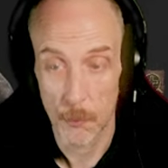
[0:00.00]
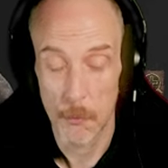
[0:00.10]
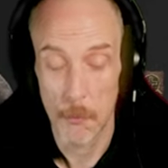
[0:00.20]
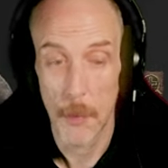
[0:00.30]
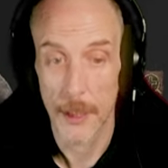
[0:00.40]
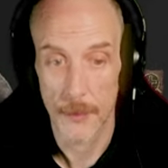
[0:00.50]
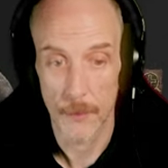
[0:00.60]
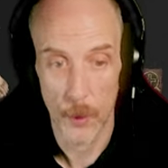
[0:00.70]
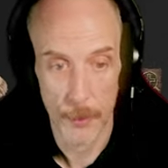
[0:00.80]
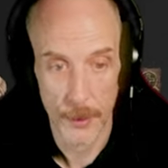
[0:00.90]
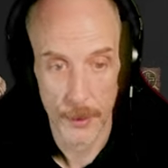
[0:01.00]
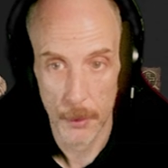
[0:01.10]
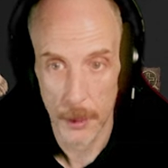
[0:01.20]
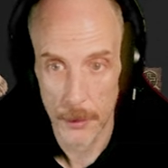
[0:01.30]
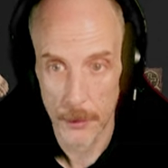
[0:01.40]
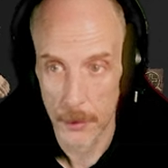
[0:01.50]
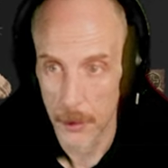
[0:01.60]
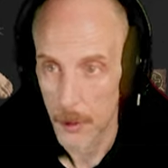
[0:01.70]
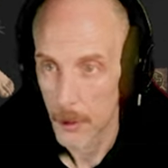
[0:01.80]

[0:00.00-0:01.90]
massive weapons, to be honest with you.